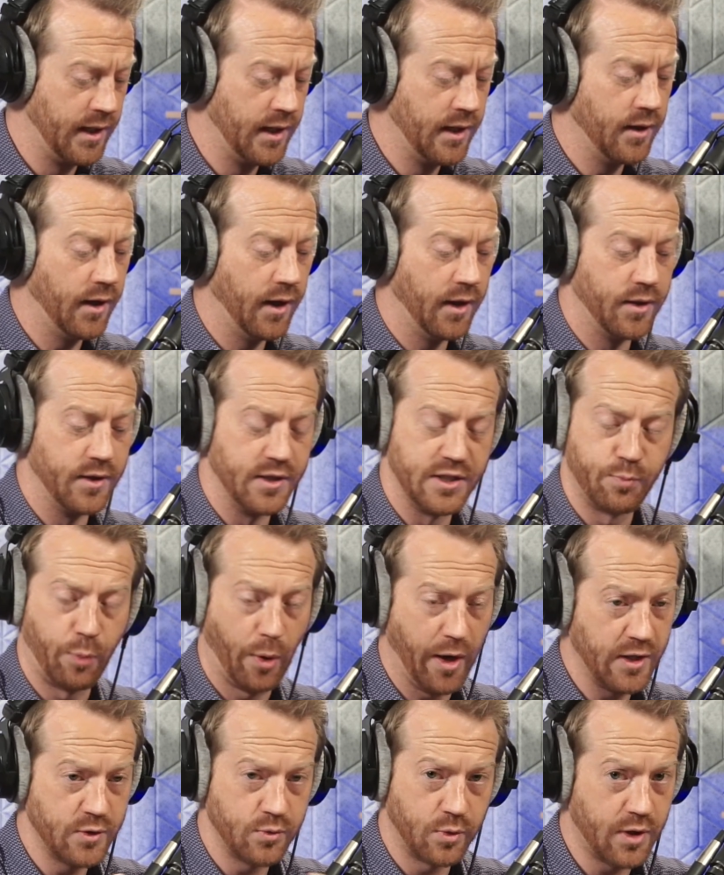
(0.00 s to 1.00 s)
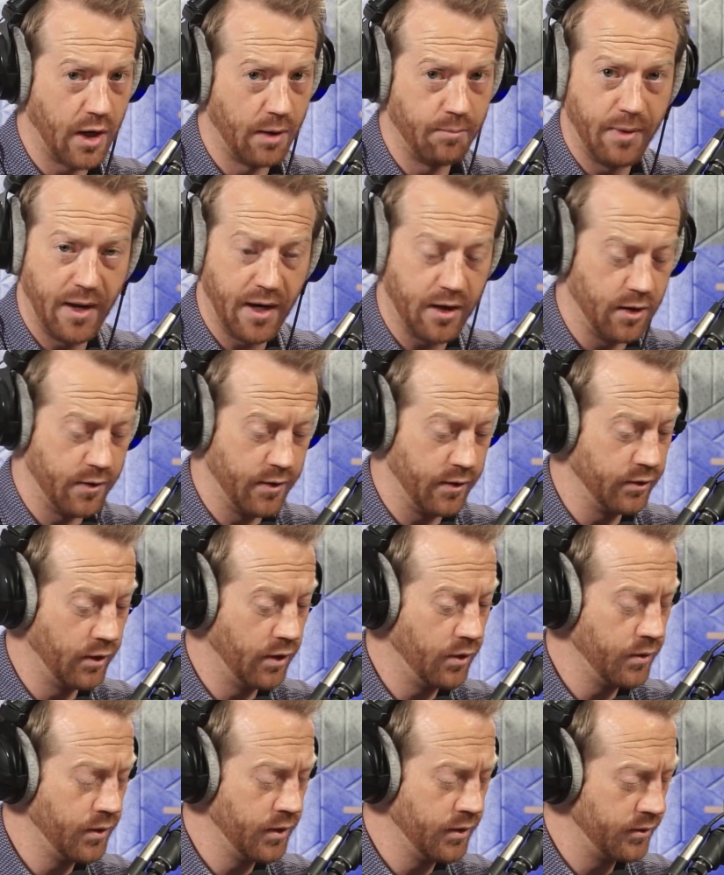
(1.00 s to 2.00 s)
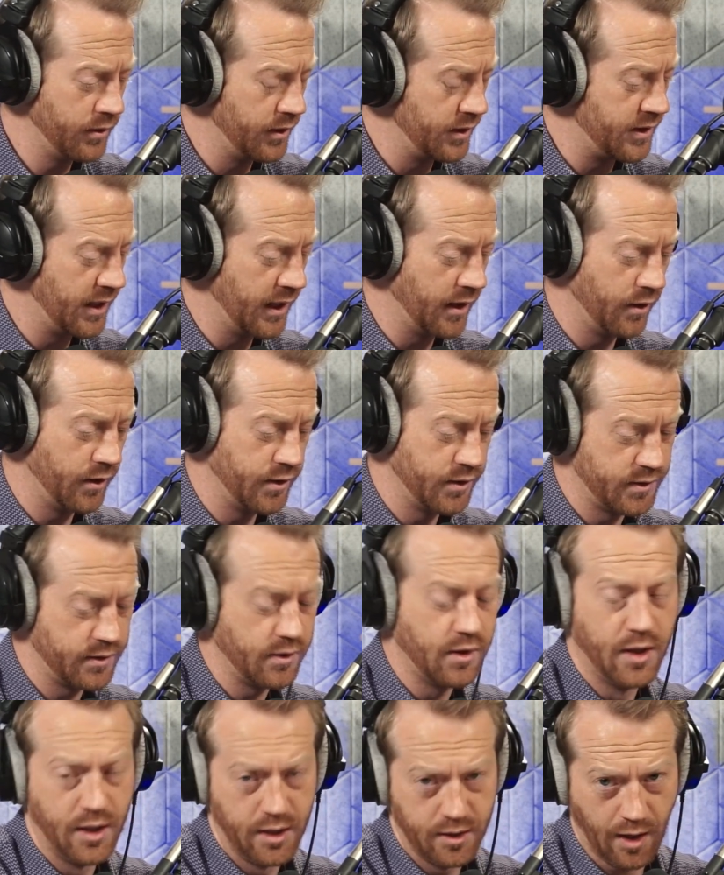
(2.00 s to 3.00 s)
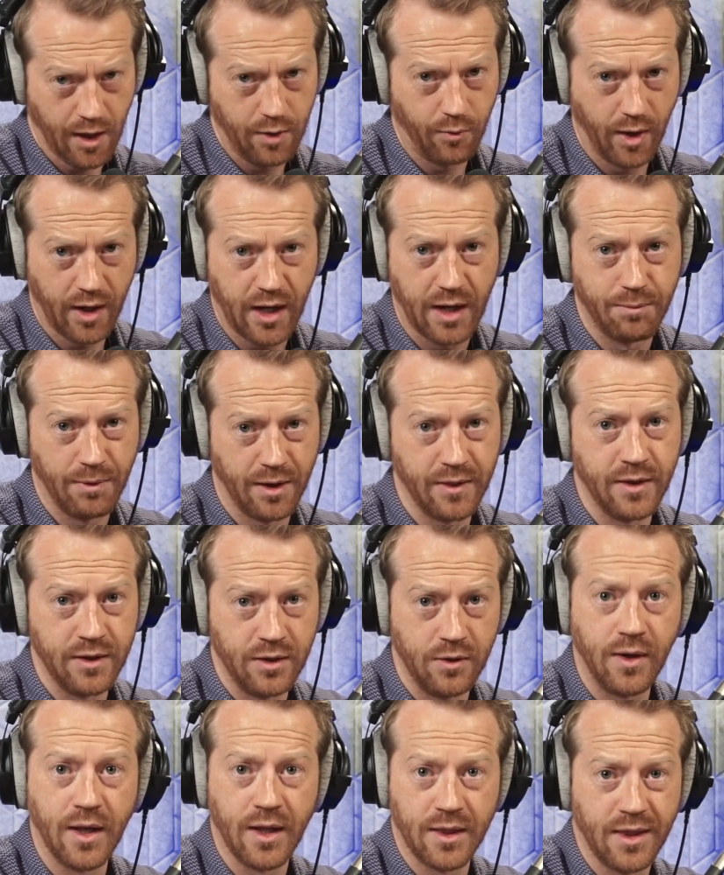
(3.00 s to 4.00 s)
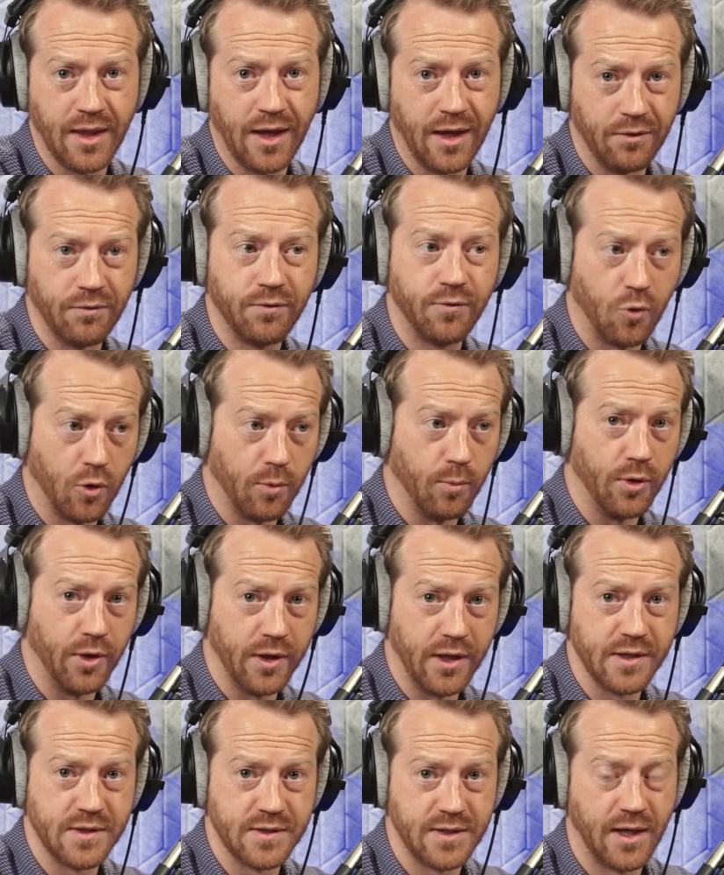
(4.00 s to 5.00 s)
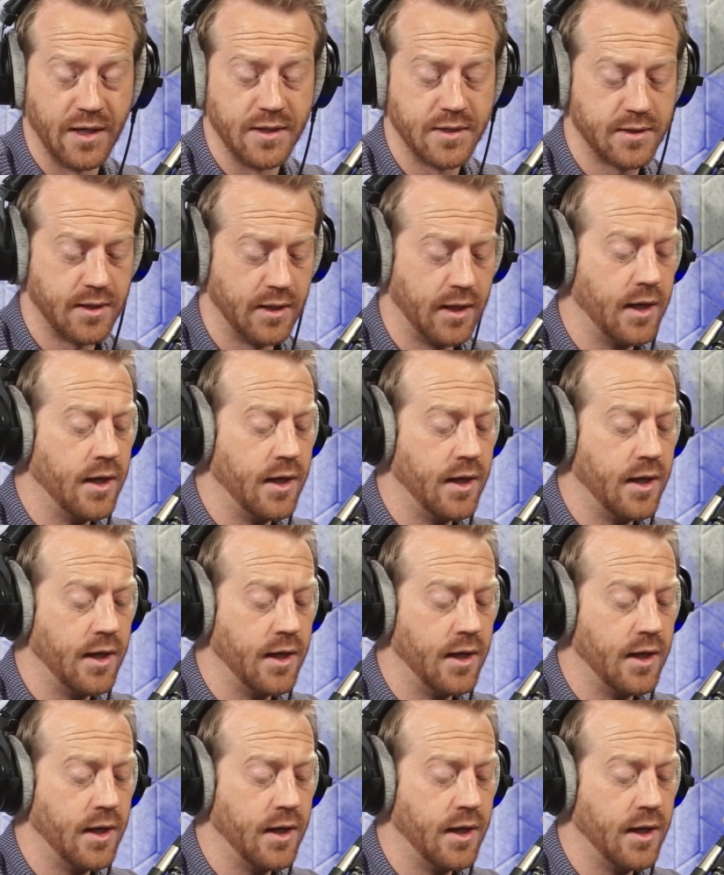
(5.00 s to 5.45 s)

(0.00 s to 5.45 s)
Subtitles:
The sprains will come back on their own. The tears, I recommend that you get that formally assessed